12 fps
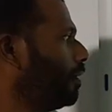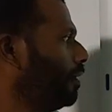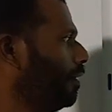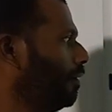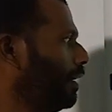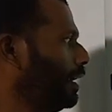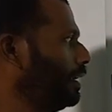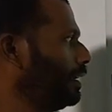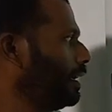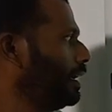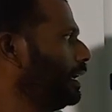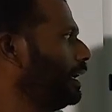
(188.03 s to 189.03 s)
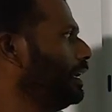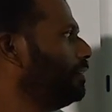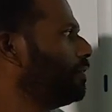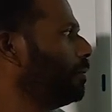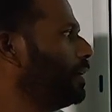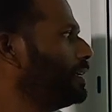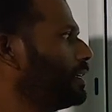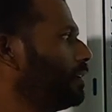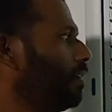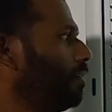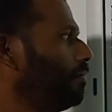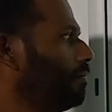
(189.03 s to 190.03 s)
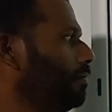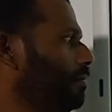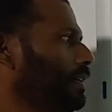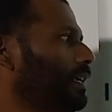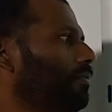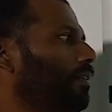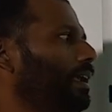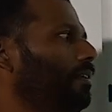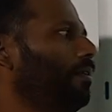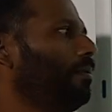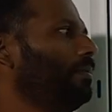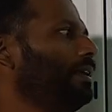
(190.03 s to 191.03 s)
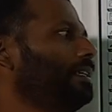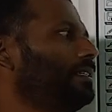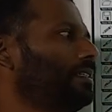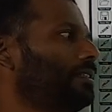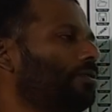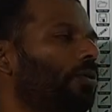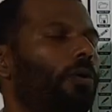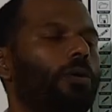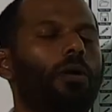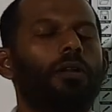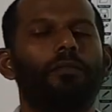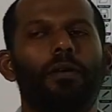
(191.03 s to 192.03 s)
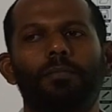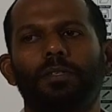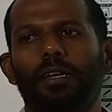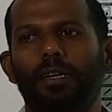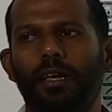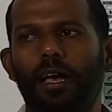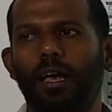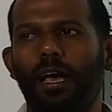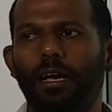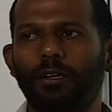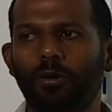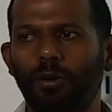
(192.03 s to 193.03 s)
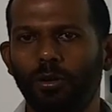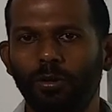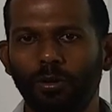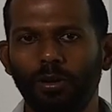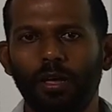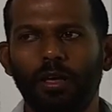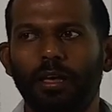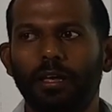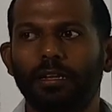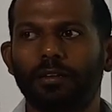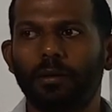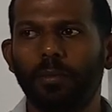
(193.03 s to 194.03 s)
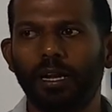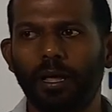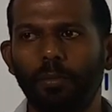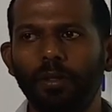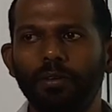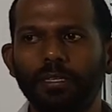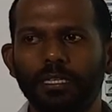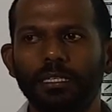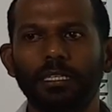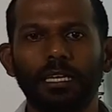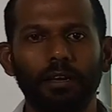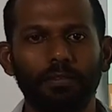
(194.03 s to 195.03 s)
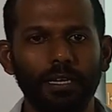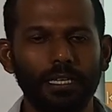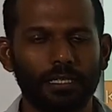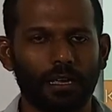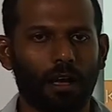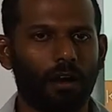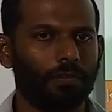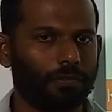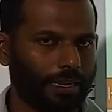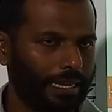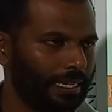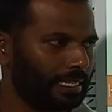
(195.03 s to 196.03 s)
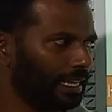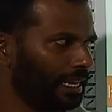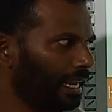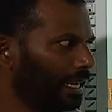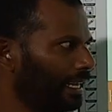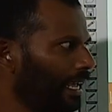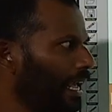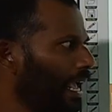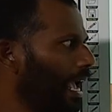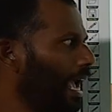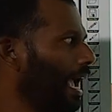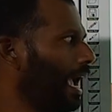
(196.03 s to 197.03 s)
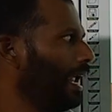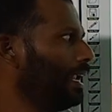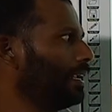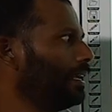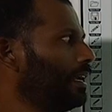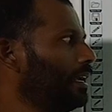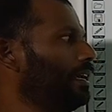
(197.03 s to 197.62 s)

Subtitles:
one, information on World Wide Web is stored on website. I told you www is a service of internet, and